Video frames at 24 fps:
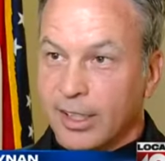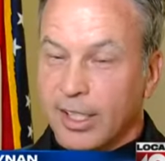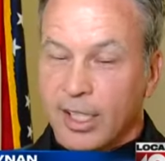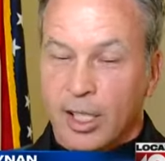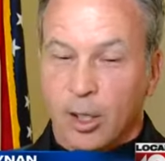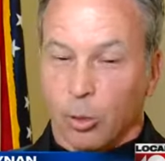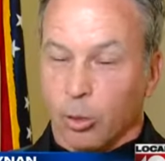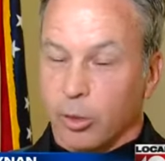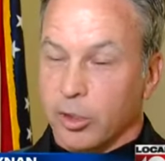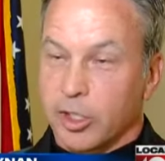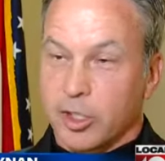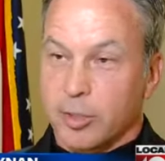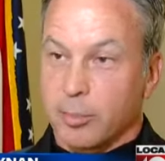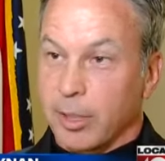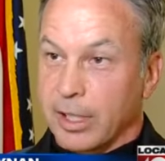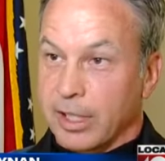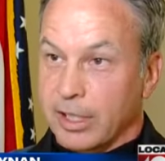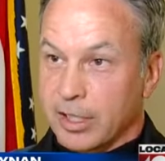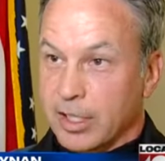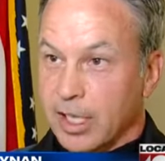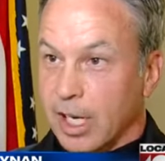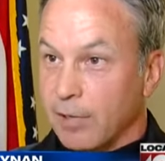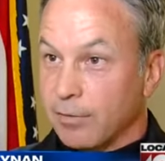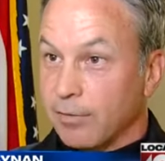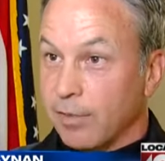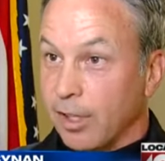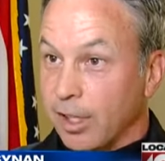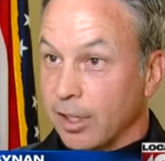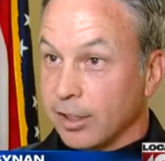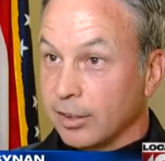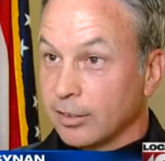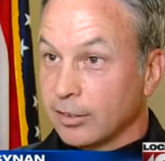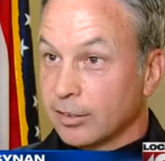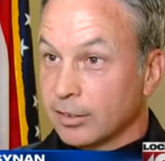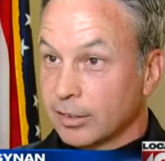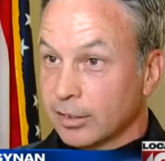we're just being tough
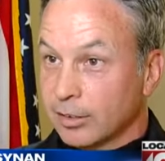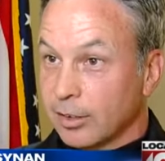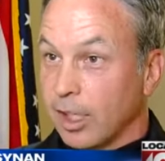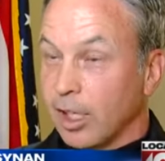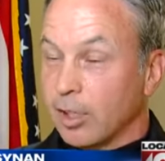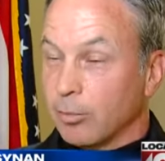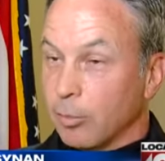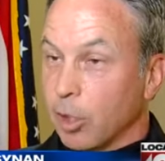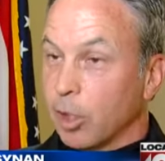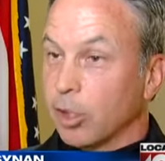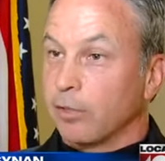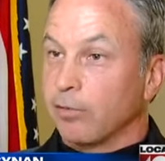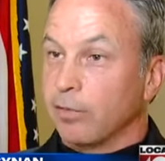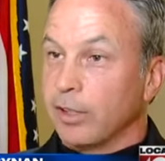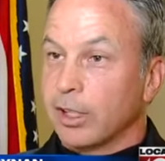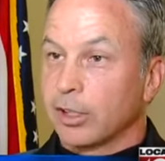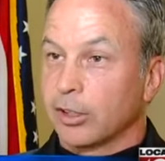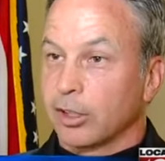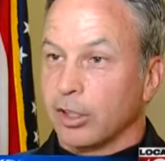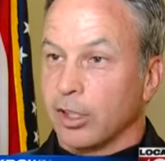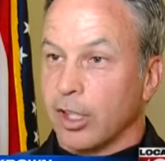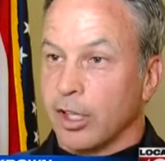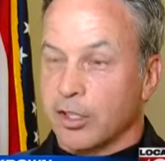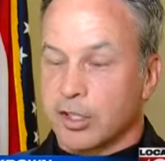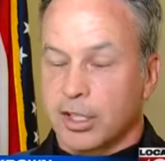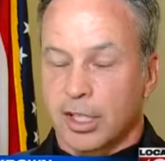on on motor vehicle laws.